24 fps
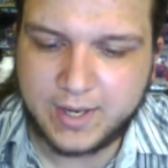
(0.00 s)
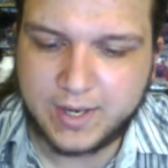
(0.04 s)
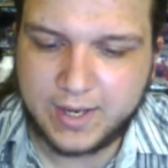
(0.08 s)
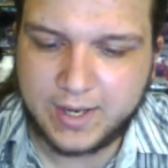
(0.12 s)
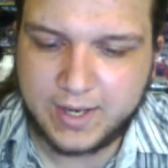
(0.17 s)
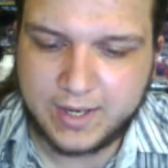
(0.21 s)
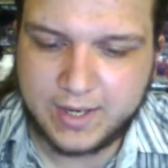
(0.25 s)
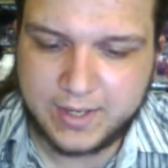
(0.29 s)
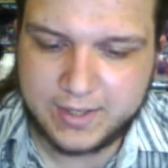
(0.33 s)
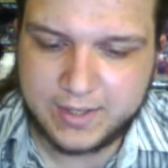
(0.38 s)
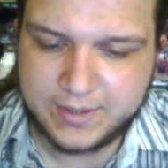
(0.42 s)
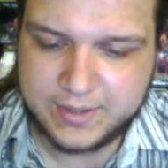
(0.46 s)

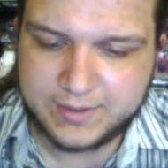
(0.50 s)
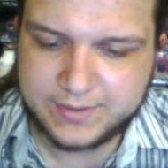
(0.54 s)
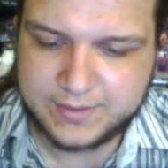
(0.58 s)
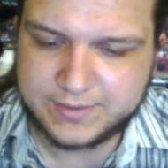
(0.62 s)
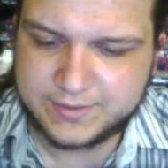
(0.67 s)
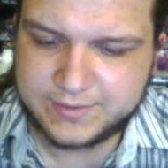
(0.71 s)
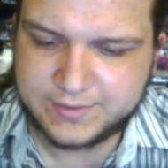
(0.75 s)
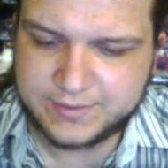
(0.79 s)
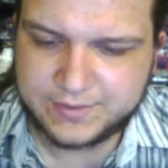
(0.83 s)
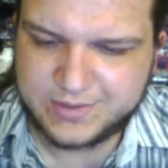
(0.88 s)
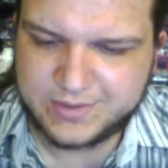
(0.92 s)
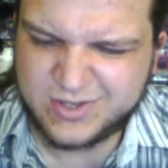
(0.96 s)

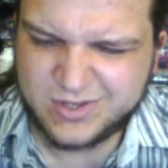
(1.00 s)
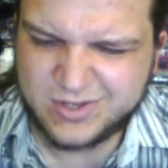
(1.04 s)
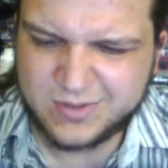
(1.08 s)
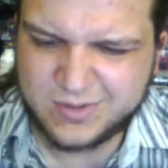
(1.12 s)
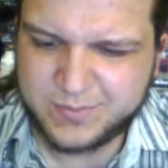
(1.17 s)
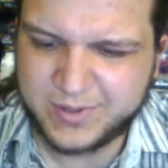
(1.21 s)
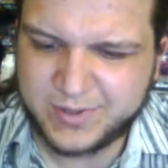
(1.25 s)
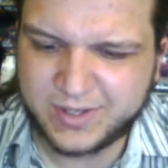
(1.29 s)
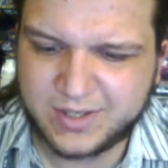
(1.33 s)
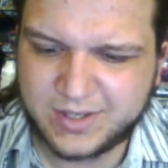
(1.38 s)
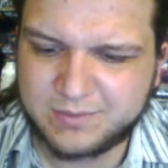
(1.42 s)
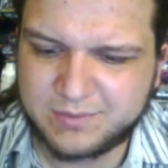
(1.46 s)
and you can
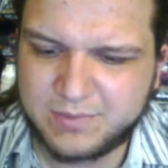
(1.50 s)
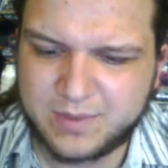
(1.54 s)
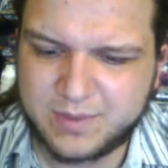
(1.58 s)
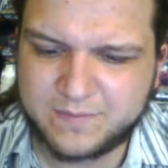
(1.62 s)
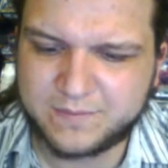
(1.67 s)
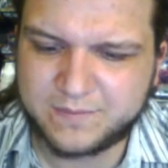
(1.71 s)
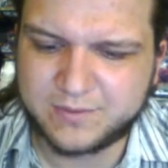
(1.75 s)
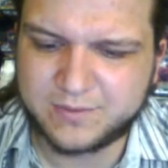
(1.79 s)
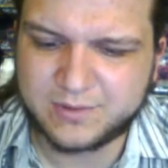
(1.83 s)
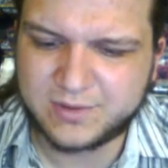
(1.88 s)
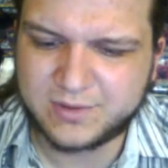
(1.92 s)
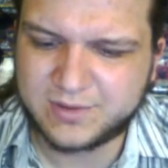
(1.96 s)
pick them
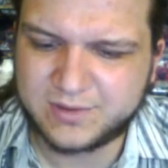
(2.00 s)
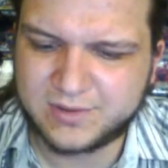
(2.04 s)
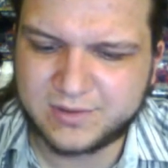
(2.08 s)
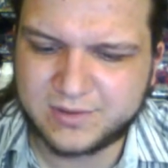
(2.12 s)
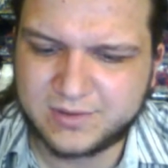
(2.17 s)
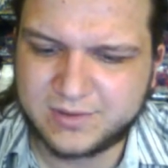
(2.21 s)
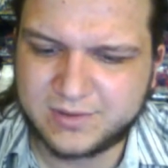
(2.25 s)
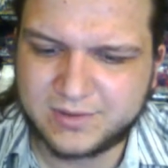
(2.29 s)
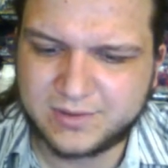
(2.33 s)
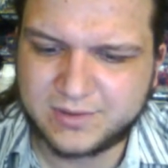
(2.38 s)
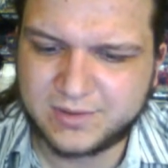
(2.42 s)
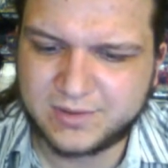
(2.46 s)
up for
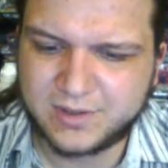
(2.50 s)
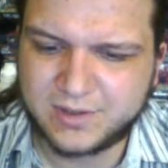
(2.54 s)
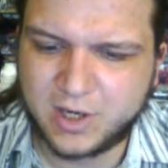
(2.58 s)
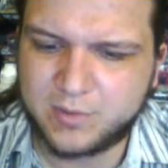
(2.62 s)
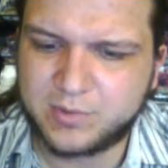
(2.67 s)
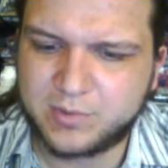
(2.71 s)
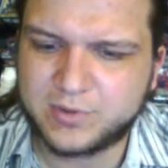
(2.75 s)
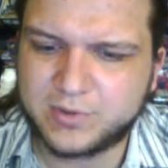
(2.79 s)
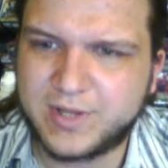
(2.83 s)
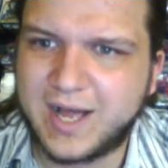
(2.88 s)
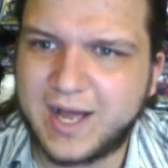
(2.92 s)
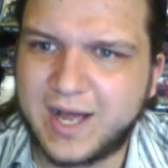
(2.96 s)
a
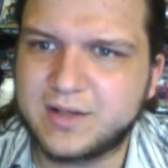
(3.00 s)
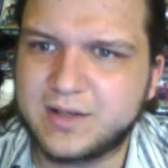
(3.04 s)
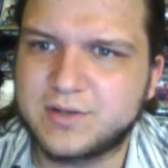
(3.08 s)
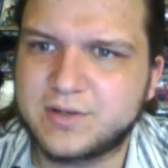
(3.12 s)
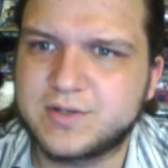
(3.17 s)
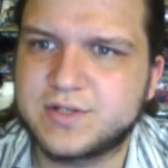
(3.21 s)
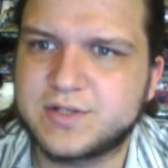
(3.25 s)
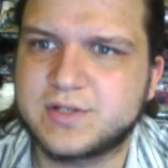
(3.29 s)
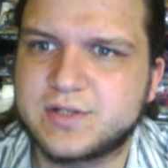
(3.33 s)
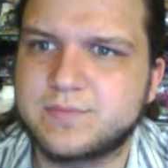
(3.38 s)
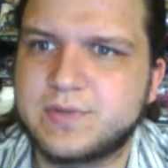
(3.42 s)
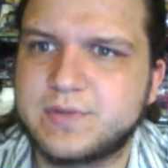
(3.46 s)
couple
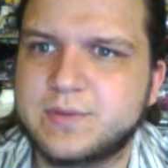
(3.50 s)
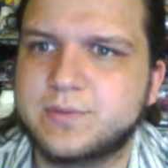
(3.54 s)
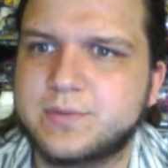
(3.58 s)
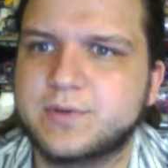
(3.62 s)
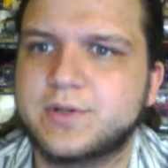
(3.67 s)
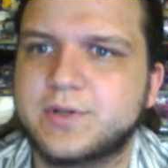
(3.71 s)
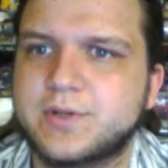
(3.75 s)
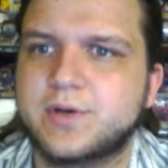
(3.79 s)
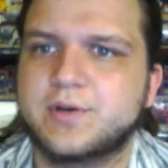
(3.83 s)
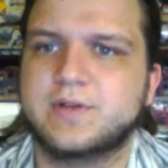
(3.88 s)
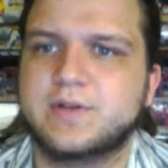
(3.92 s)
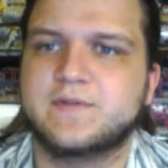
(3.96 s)
dollars and
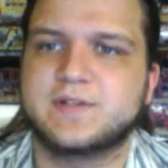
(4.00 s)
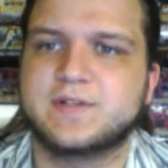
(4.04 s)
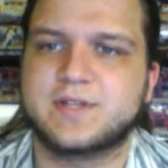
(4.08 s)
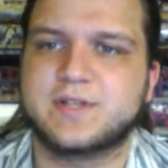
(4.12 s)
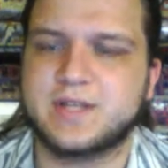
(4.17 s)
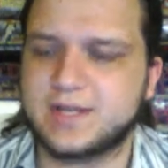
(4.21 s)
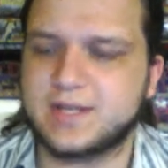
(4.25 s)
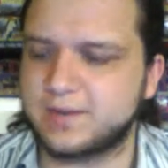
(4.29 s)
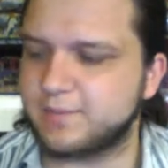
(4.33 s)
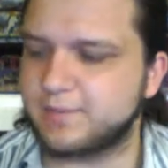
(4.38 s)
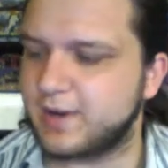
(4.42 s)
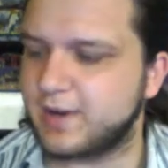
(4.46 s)
people don't even
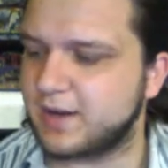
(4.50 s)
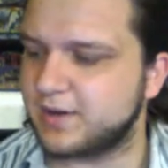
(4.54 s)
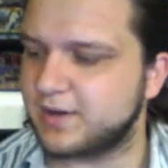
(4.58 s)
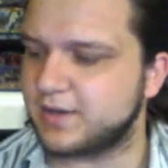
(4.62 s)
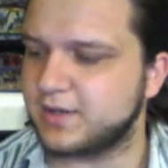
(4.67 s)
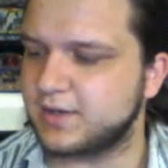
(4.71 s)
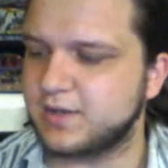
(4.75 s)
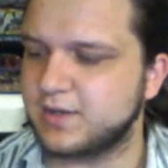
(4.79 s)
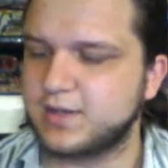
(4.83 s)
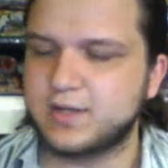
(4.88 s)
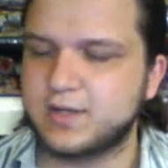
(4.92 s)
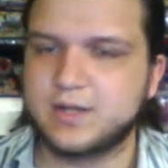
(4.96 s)
think about
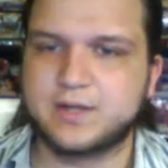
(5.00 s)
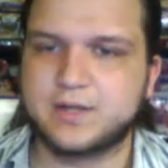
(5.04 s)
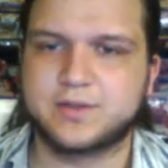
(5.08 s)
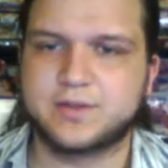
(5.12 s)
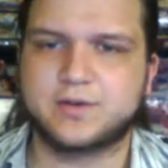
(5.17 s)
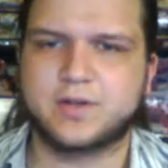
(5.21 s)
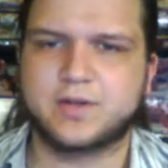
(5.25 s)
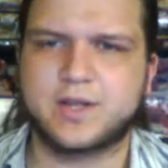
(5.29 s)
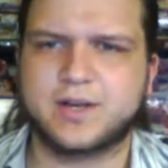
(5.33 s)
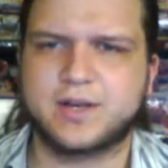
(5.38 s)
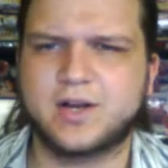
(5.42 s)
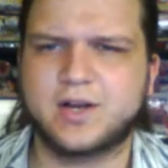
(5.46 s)
it.
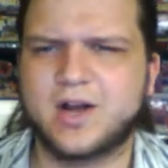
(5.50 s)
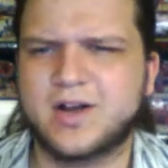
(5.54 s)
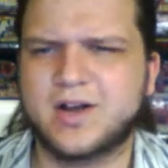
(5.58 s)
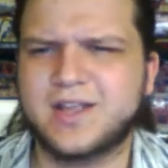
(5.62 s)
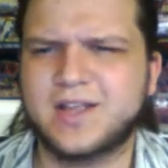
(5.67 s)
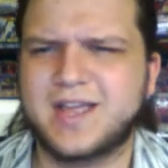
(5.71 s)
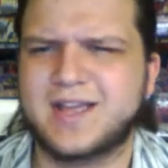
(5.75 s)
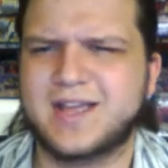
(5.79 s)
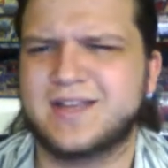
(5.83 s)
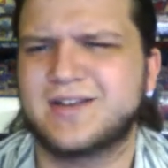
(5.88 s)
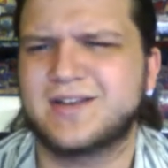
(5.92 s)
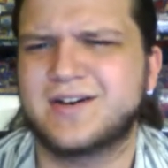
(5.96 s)
They're like, oh
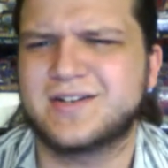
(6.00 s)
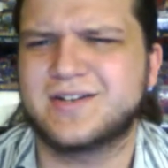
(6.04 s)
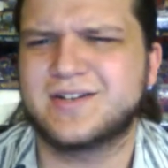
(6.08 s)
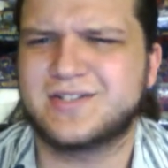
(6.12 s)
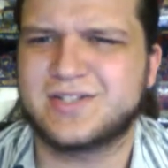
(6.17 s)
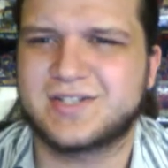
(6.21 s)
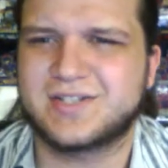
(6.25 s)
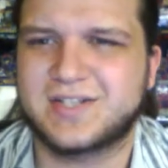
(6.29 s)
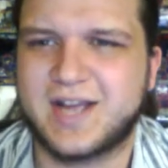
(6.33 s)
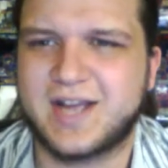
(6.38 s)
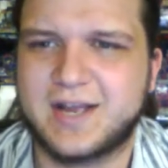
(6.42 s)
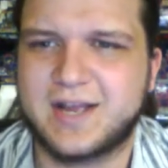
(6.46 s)
yeah, it's
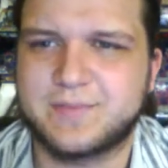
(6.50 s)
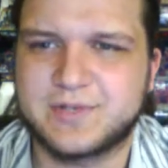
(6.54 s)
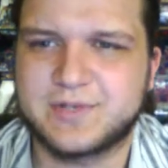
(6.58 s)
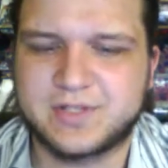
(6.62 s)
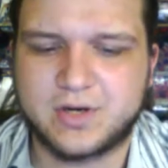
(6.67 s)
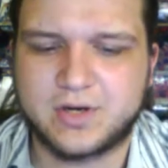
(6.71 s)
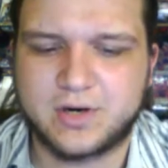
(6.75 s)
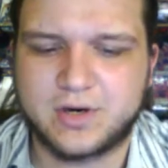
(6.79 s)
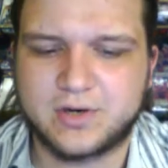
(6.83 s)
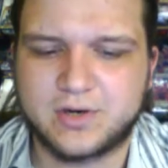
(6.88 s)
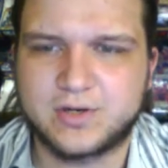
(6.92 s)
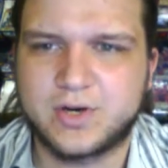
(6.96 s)
just Kaiba's
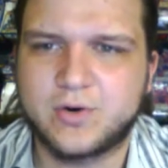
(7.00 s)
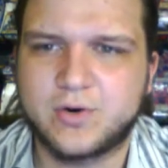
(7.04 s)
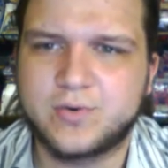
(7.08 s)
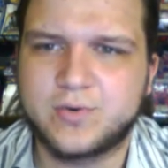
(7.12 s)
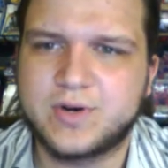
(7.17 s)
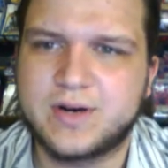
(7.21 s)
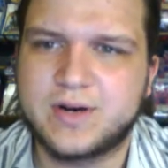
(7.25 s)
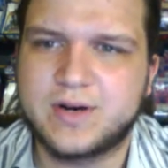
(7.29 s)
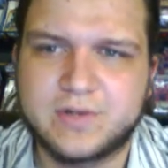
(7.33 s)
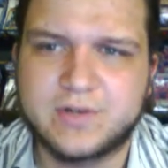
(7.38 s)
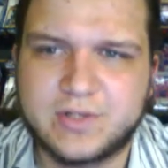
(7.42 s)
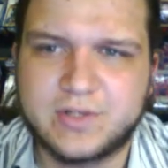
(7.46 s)
card. No
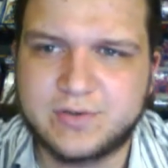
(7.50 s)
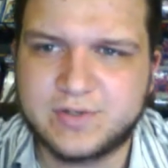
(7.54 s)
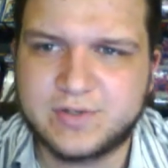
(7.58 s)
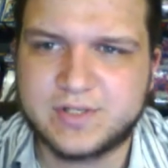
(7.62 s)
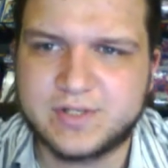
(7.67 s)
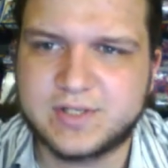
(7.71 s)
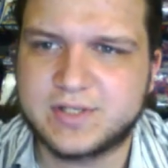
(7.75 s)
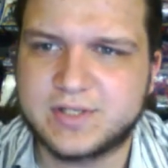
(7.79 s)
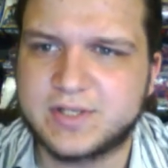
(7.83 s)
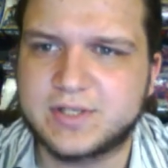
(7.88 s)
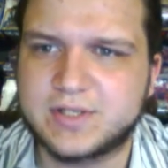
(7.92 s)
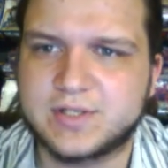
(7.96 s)
one ever
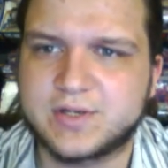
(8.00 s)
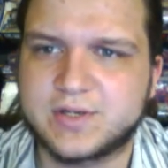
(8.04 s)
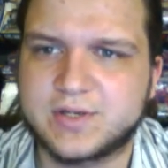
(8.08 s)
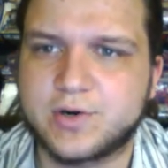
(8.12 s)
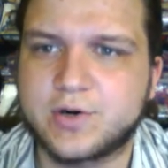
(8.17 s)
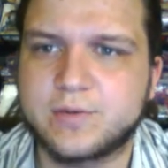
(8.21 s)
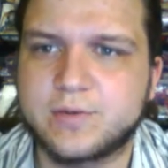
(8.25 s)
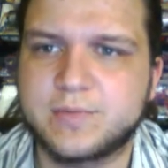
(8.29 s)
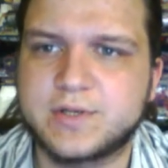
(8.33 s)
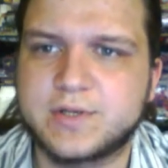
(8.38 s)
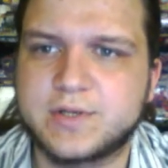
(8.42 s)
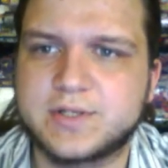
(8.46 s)
uses it in
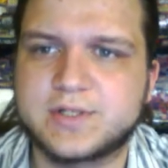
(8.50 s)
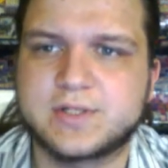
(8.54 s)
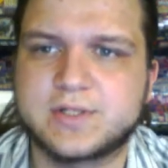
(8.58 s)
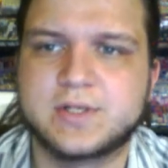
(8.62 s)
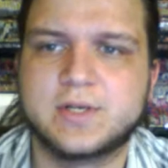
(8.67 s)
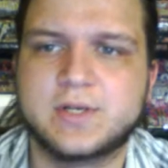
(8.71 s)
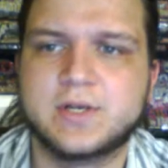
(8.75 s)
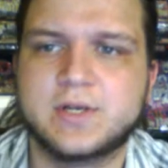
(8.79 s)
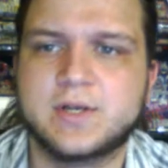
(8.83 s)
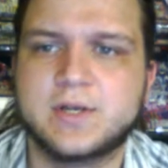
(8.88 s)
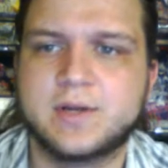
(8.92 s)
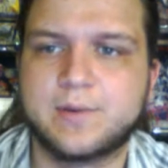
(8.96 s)
tournaments,
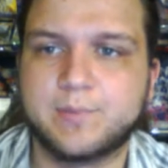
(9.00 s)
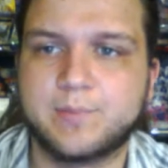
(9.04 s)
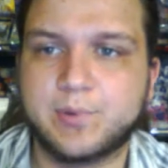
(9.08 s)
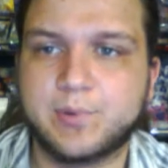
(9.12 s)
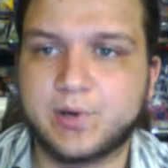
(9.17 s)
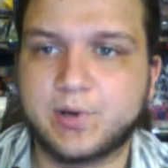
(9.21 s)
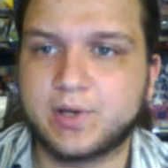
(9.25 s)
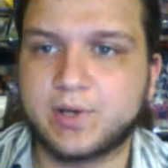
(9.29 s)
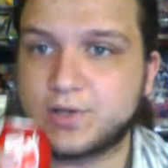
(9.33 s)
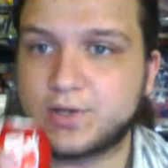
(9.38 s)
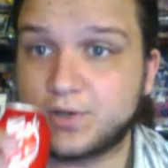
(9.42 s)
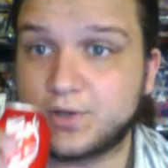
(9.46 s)

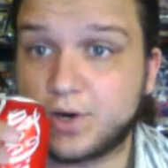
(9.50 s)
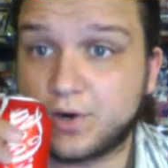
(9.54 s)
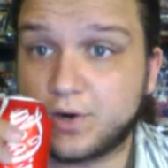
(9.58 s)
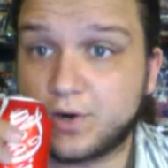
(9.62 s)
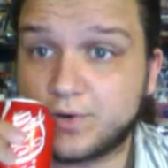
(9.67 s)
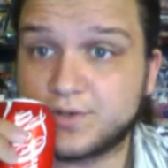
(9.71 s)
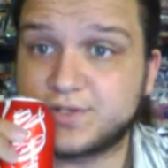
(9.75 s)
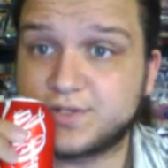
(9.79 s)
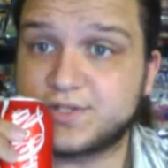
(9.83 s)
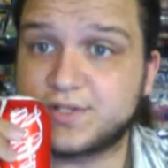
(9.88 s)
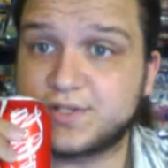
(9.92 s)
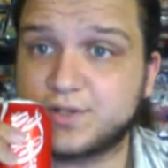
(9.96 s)
but
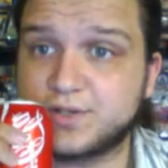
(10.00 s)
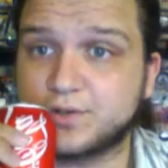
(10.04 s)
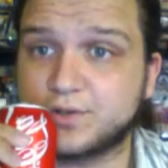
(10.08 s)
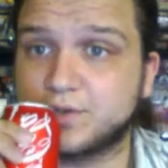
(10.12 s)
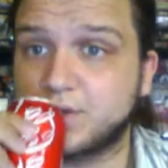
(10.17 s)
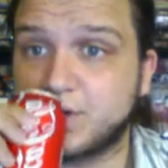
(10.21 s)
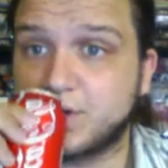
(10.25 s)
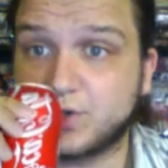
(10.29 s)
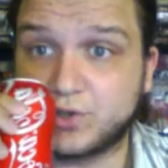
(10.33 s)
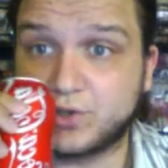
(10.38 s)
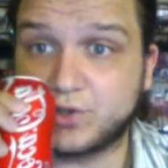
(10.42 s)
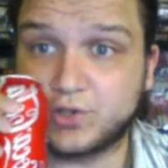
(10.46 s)
it's
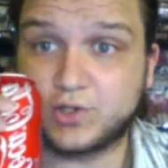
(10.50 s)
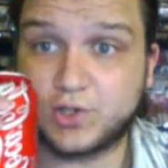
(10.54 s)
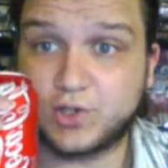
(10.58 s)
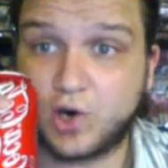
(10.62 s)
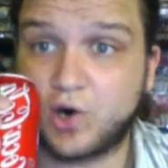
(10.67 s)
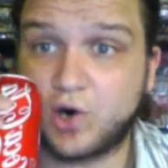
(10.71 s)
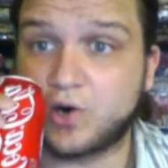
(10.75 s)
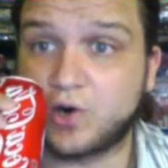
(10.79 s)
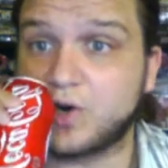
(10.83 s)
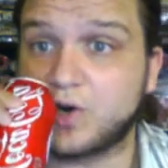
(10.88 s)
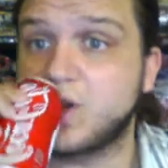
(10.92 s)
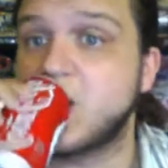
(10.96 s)
still a good
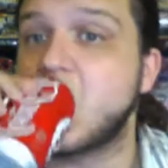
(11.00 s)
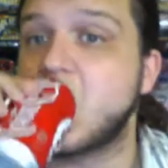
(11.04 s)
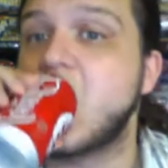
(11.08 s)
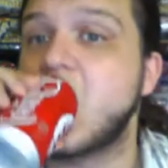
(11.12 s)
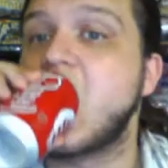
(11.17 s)
card.